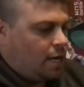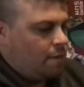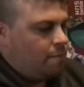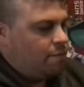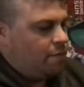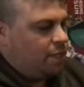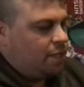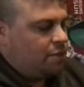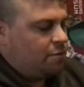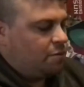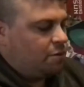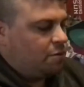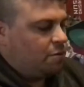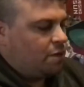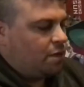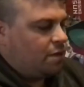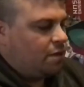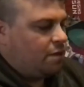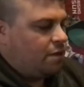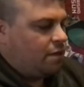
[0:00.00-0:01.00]
This was one
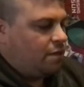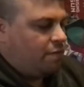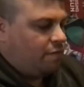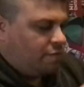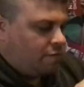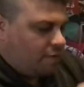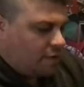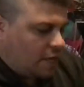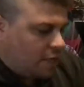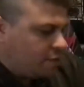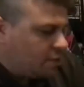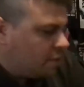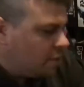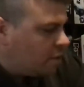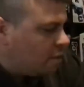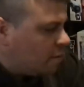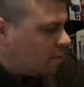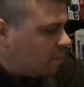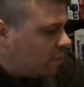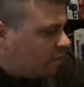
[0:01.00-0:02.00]
of the... Actually, here,
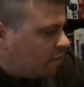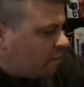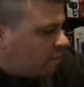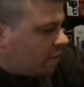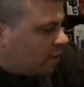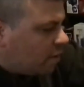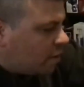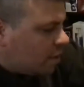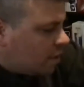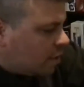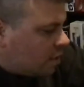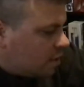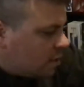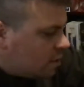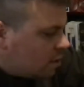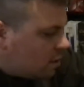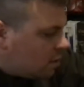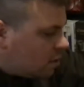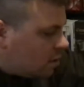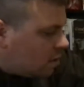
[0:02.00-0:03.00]
let me find
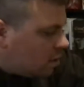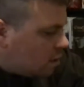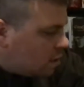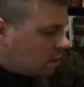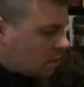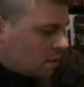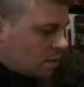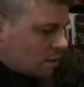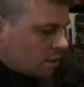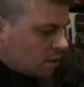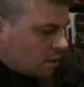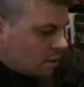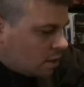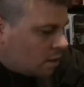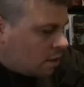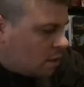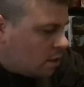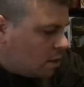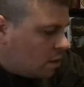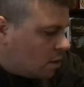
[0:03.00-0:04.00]

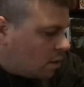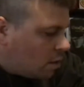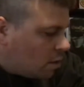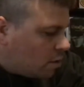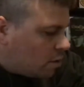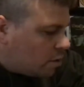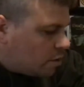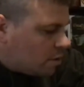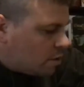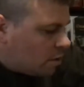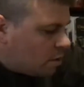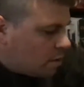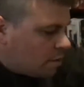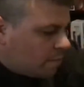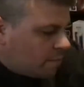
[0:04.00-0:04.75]
the archer.